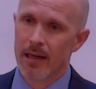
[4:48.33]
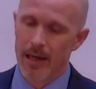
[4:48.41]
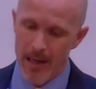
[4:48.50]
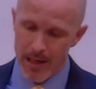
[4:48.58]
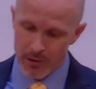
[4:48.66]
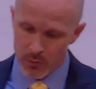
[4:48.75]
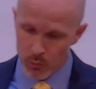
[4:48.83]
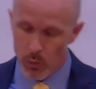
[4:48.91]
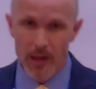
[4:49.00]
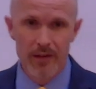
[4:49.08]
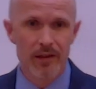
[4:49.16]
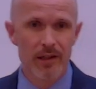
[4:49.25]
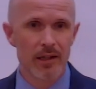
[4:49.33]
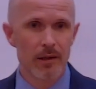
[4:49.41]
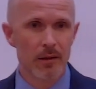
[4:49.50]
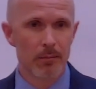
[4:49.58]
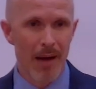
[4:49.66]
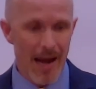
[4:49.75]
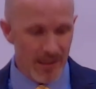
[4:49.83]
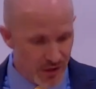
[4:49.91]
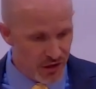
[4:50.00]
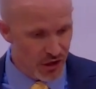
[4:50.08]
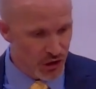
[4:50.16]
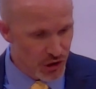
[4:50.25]
And what the
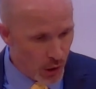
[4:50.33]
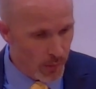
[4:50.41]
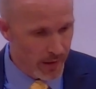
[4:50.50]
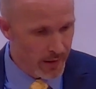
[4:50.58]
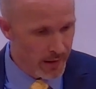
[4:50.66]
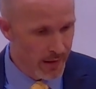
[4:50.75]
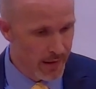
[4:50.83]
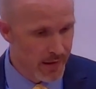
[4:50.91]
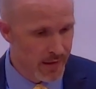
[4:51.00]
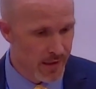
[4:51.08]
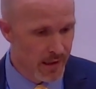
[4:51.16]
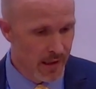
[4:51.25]
passage is showing is